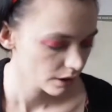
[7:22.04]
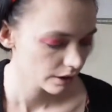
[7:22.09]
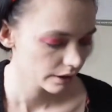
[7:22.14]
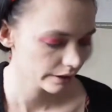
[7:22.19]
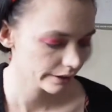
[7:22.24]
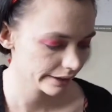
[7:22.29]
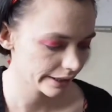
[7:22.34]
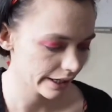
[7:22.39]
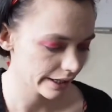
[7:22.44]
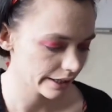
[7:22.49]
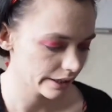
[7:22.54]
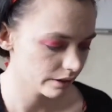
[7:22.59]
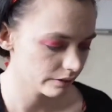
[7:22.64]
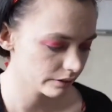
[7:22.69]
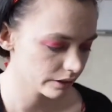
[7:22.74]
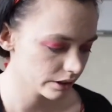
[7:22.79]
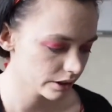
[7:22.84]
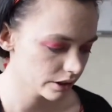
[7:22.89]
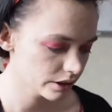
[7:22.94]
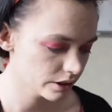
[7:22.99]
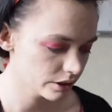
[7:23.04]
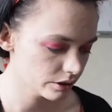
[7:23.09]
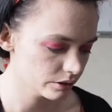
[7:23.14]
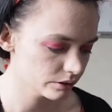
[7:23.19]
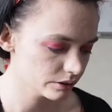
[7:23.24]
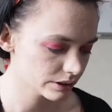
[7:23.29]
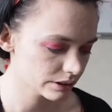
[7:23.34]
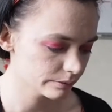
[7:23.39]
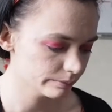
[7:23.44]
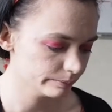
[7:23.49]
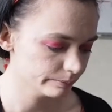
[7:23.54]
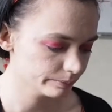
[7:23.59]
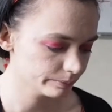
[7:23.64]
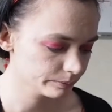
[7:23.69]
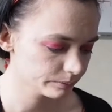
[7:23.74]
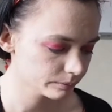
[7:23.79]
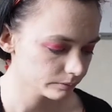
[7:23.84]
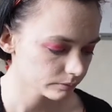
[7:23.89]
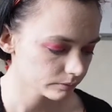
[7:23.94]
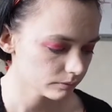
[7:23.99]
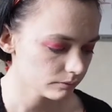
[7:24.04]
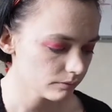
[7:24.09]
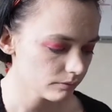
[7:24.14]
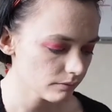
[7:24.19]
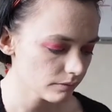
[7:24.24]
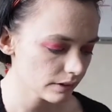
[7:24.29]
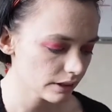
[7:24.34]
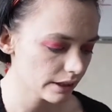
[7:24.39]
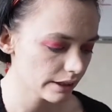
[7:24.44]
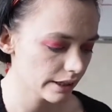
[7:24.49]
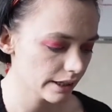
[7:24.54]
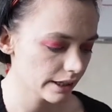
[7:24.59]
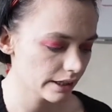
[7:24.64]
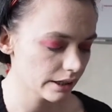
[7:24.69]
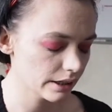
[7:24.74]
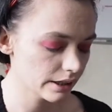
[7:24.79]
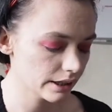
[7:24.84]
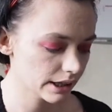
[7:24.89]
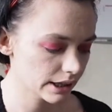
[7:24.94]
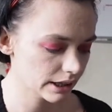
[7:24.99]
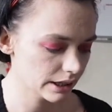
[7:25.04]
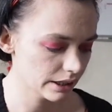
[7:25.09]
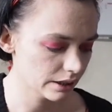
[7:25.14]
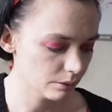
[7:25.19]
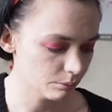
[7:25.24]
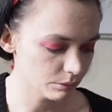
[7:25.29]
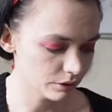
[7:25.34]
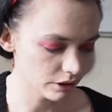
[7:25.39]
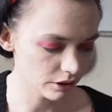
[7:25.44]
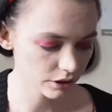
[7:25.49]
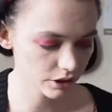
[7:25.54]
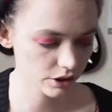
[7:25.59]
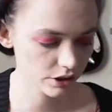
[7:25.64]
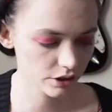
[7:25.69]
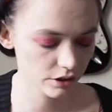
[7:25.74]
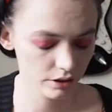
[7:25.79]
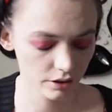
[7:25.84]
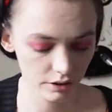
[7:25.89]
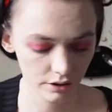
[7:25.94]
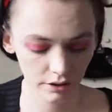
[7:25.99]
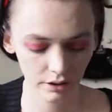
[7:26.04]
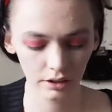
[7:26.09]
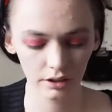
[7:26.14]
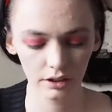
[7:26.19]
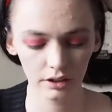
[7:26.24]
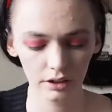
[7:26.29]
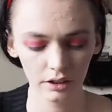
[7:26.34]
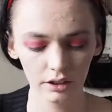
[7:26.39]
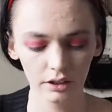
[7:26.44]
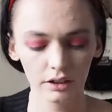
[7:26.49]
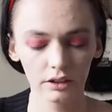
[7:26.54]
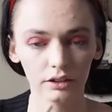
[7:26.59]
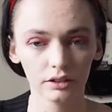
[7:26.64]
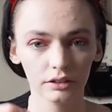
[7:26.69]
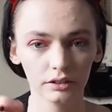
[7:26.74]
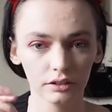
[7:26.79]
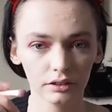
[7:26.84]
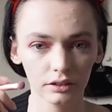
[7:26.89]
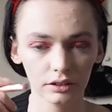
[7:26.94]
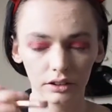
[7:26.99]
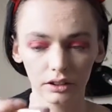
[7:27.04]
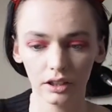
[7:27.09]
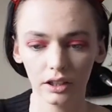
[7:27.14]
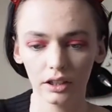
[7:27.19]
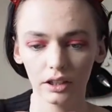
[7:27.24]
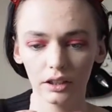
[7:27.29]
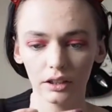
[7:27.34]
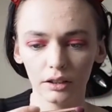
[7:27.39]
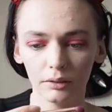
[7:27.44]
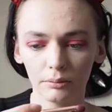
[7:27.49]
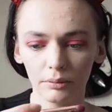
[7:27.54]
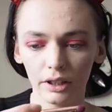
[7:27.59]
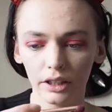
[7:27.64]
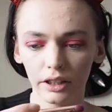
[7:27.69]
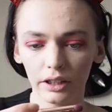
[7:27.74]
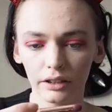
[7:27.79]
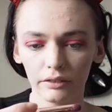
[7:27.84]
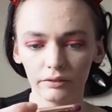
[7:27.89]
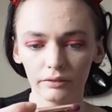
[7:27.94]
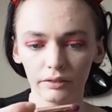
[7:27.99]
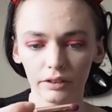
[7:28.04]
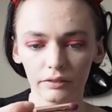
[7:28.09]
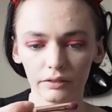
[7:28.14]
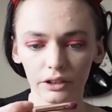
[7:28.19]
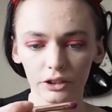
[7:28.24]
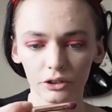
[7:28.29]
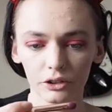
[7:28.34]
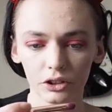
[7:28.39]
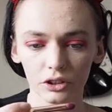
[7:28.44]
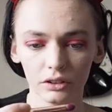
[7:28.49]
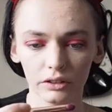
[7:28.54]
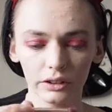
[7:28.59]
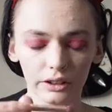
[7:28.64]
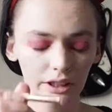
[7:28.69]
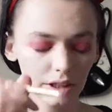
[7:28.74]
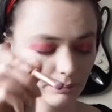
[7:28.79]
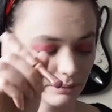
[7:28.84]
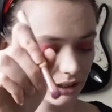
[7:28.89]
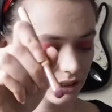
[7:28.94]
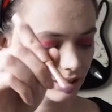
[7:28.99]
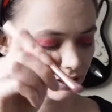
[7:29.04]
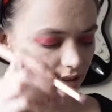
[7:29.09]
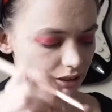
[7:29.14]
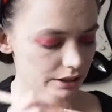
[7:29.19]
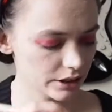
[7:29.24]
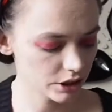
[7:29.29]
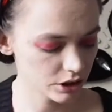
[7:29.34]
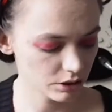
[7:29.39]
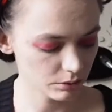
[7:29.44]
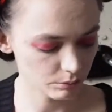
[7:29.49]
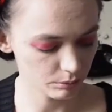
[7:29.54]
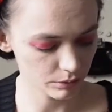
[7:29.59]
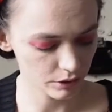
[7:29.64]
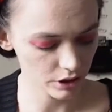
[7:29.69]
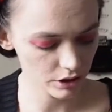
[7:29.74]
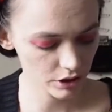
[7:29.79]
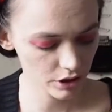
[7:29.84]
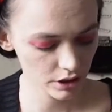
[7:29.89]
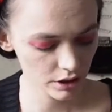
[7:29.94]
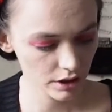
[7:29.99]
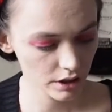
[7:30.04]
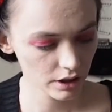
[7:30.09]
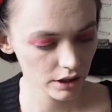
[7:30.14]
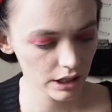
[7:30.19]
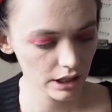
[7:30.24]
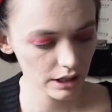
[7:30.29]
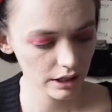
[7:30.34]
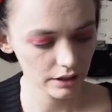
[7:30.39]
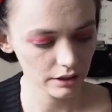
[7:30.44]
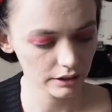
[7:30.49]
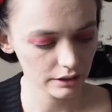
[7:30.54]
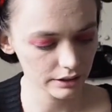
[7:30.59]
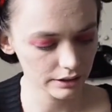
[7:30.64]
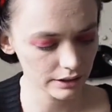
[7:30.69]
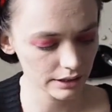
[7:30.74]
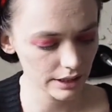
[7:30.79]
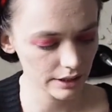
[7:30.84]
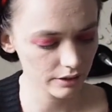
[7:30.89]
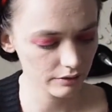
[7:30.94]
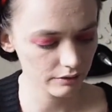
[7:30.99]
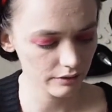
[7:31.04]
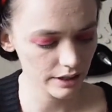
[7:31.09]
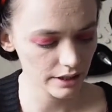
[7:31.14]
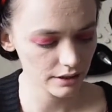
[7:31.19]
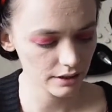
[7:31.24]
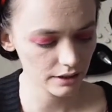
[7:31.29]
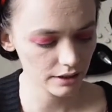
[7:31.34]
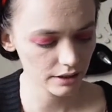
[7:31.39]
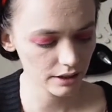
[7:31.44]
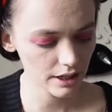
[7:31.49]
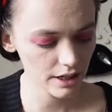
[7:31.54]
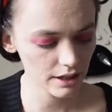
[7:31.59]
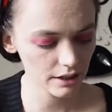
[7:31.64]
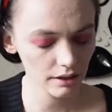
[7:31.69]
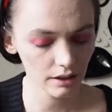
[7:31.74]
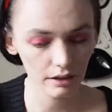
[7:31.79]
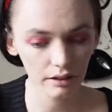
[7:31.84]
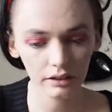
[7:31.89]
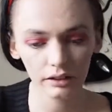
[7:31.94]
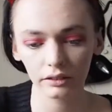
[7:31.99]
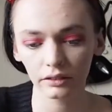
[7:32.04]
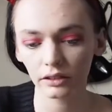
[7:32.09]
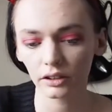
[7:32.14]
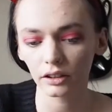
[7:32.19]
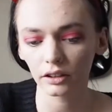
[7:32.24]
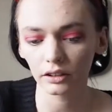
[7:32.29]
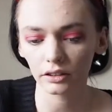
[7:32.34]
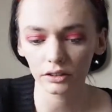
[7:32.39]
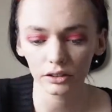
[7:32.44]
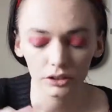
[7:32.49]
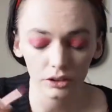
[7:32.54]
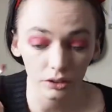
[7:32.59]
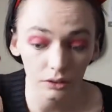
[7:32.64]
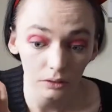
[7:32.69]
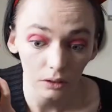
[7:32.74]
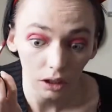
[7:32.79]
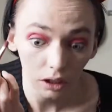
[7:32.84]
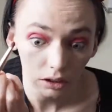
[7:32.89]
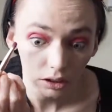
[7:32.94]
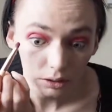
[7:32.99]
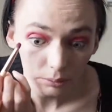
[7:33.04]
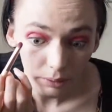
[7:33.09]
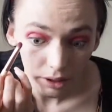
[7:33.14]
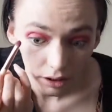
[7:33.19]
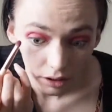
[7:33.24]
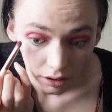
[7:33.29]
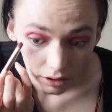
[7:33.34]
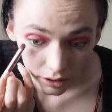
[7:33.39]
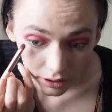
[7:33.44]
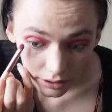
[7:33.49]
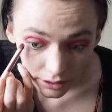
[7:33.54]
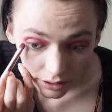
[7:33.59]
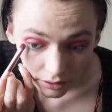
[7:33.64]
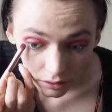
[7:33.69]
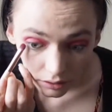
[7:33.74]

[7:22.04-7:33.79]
Okay, now I'm going to use a thinner brush, my Revolution limited edition brush, and I'm going to take the red again and I'm going to do it under my eyes.